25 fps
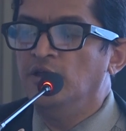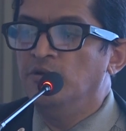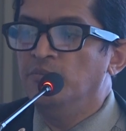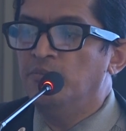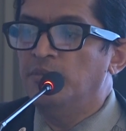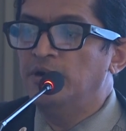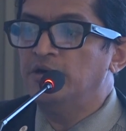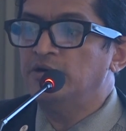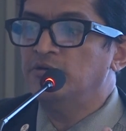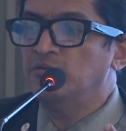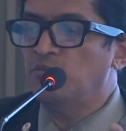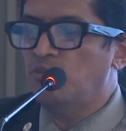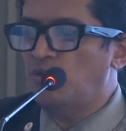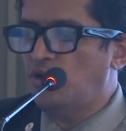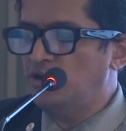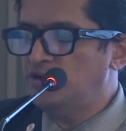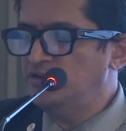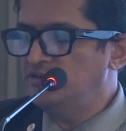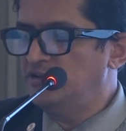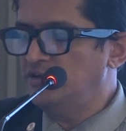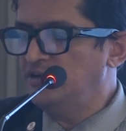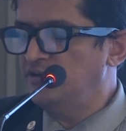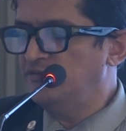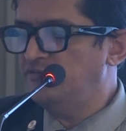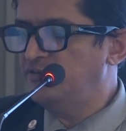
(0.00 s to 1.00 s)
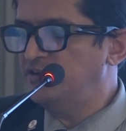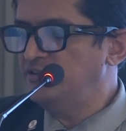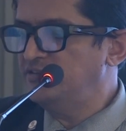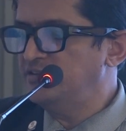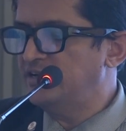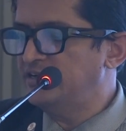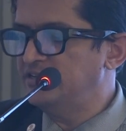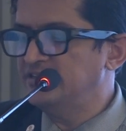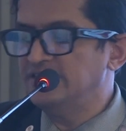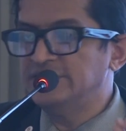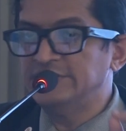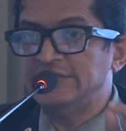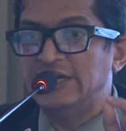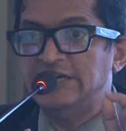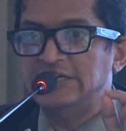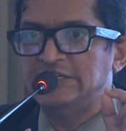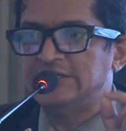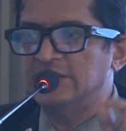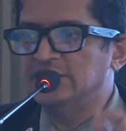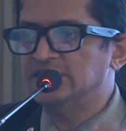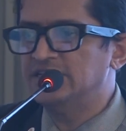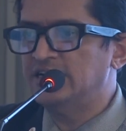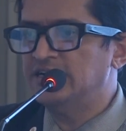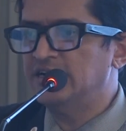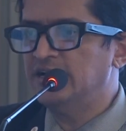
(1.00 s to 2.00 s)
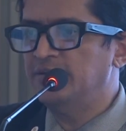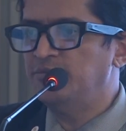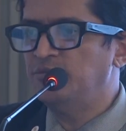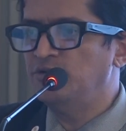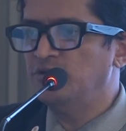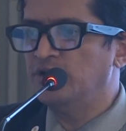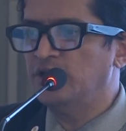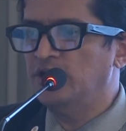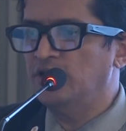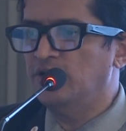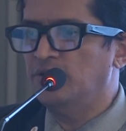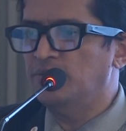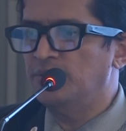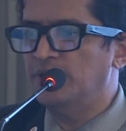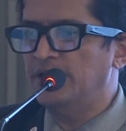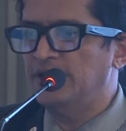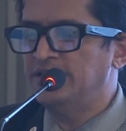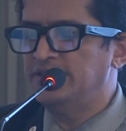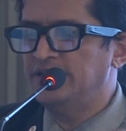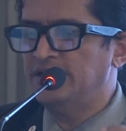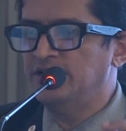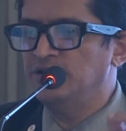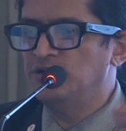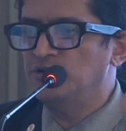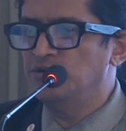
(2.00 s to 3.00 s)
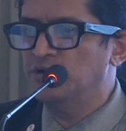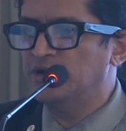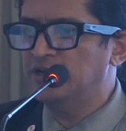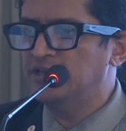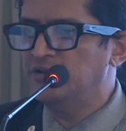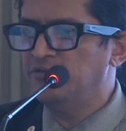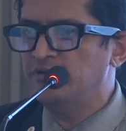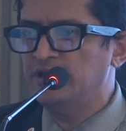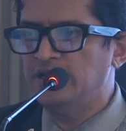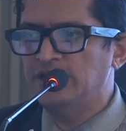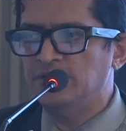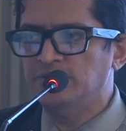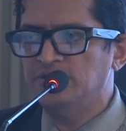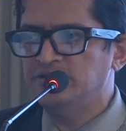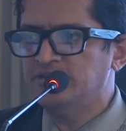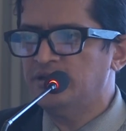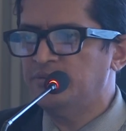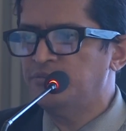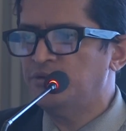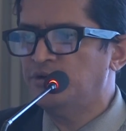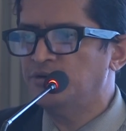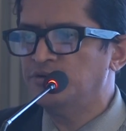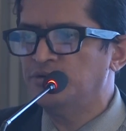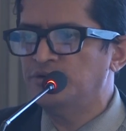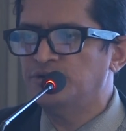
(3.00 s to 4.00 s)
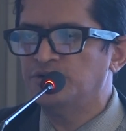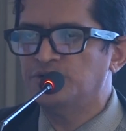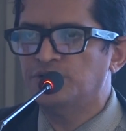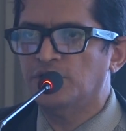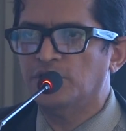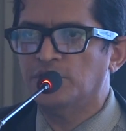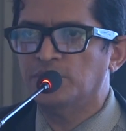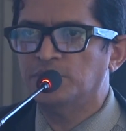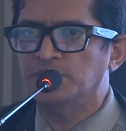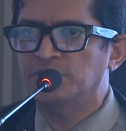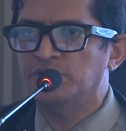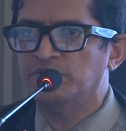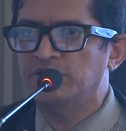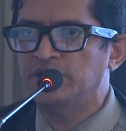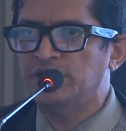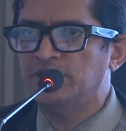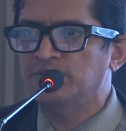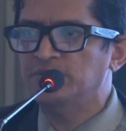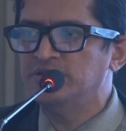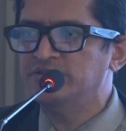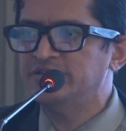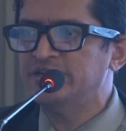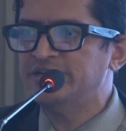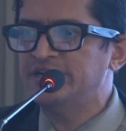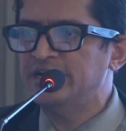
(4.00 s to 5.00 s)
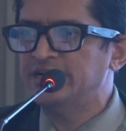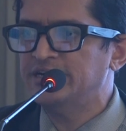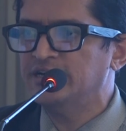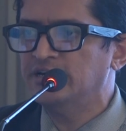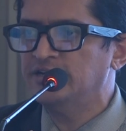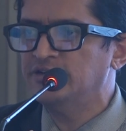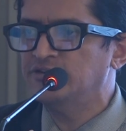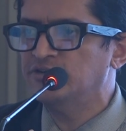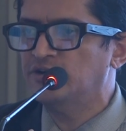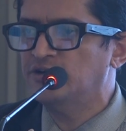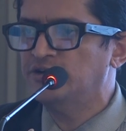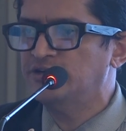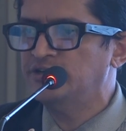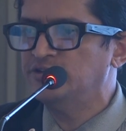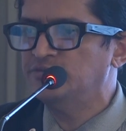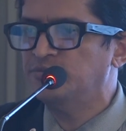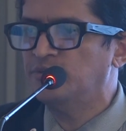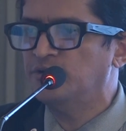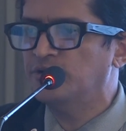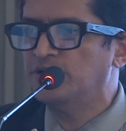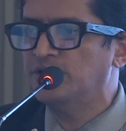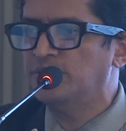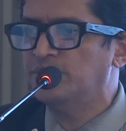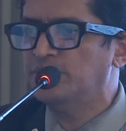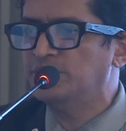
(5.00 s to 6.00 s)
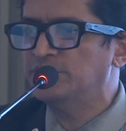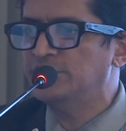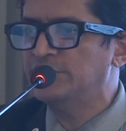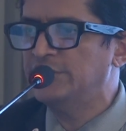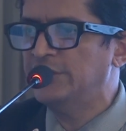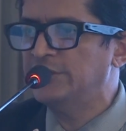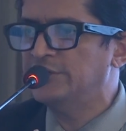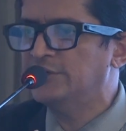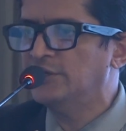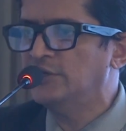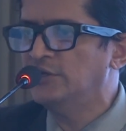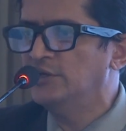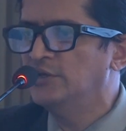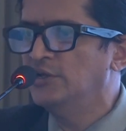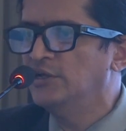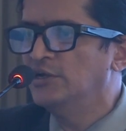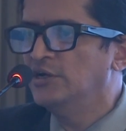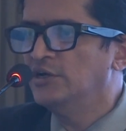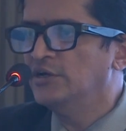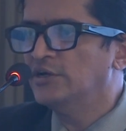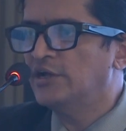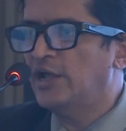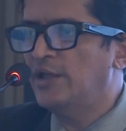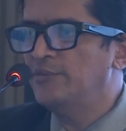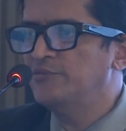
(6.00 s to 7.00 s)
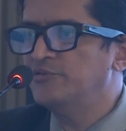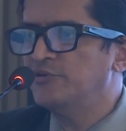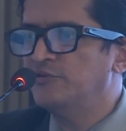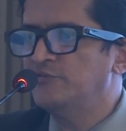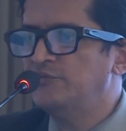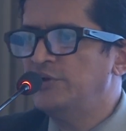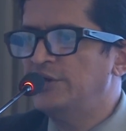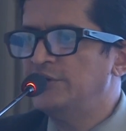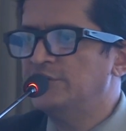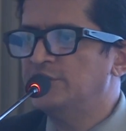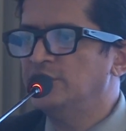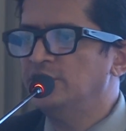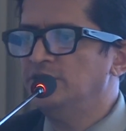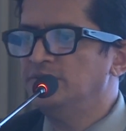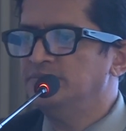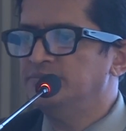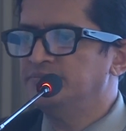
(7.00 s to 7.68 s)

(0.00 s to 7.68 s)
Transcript: But what is the difference? That is the delta that I am looking out. And then you look at the variables. I am not going to talk about the variables in data. He's already spoken about the data, types of data.